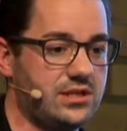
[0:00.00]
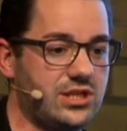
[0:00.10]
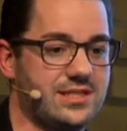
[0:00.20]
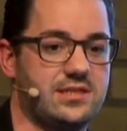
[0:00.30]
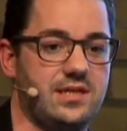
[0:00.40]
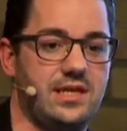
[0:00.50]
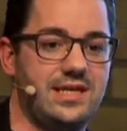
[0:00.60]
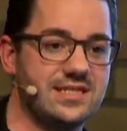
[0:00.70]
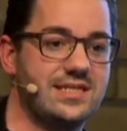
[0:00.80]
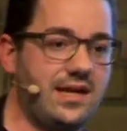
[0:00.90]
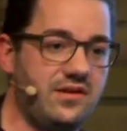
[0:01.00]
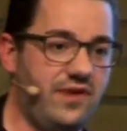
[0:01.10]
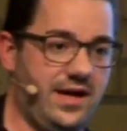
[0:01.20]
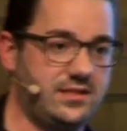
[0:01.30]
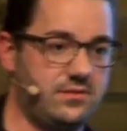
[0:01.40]
it's just insanely
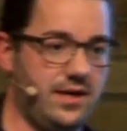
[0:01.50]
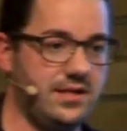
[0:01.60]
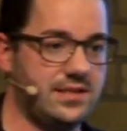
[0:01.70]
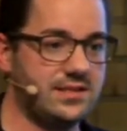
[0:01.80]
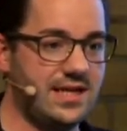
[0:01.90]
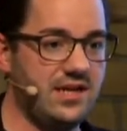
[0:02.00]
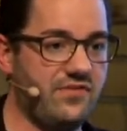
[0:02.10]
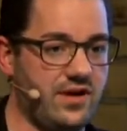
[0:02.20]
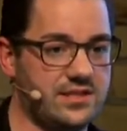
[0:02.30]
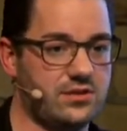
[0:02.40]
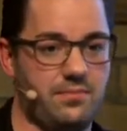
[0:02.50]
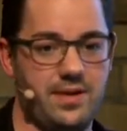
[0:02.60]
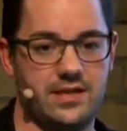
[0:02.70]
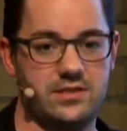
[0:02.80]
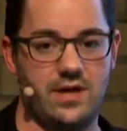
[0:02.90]
fast, right? It's insanely fast
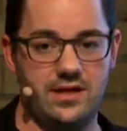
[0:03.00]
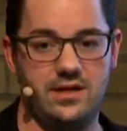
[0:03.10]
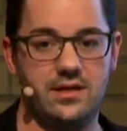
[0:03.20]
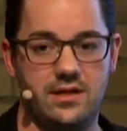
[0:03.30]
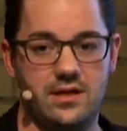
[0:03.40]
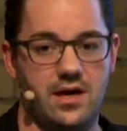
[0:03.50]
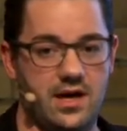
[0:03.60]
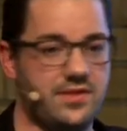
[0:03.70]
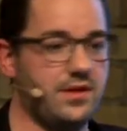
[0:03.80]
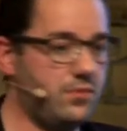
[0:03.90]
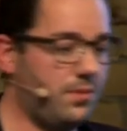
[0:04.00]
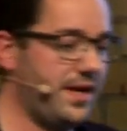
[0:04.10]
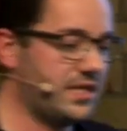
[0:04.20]
compared to any other mobile